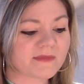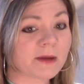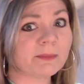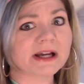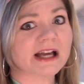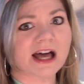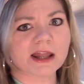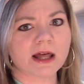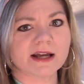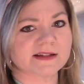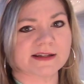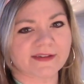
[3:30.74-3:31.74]
but God
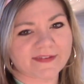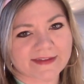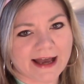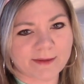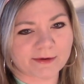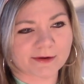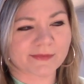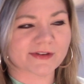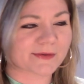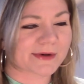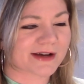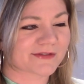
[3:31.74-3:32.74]
Light didn't stop them,
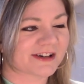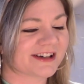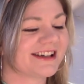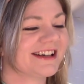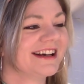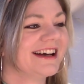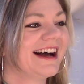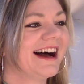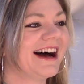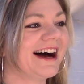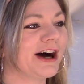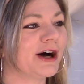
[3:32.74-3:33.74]
so whatever.
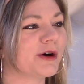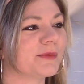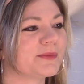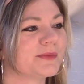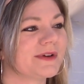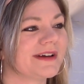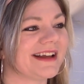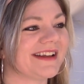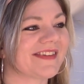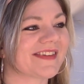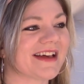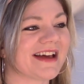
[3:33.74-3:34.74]

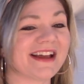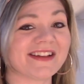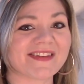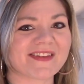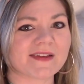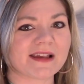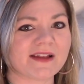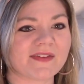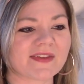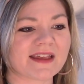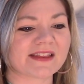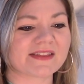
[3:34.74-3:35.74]
It's
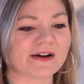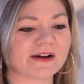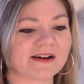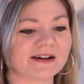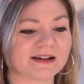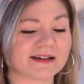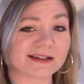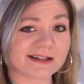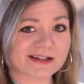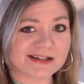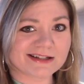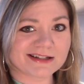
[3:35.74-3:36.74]
like they're
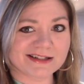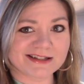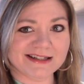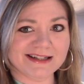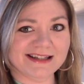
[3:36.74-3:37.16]
ashes.